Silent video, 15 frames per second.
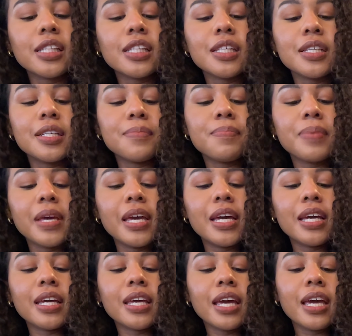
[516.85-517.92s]
The
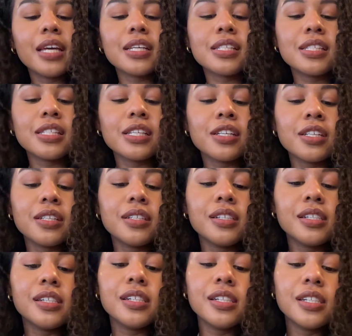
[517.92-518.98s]
pancakes. Put the
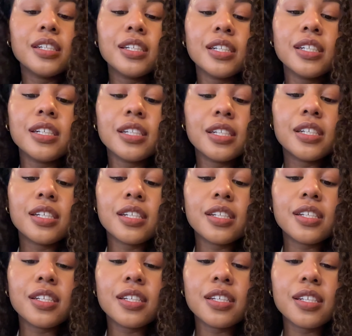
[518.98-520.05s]
bananas in there too,
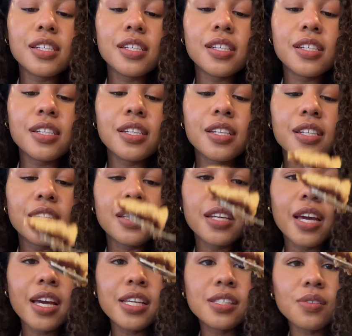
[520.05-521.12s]
and the walnuts.
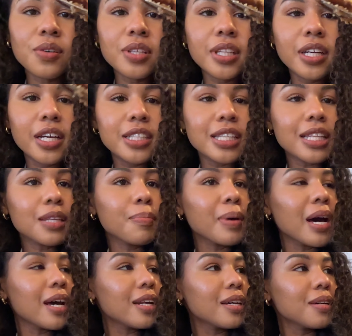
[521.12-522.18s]
Yeah, it's on there. It's That's like
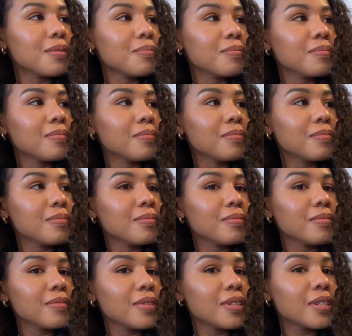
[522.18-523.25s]
on there.
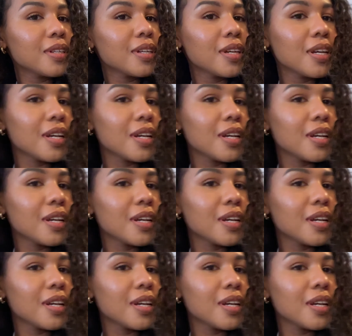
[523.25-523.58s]
Alright.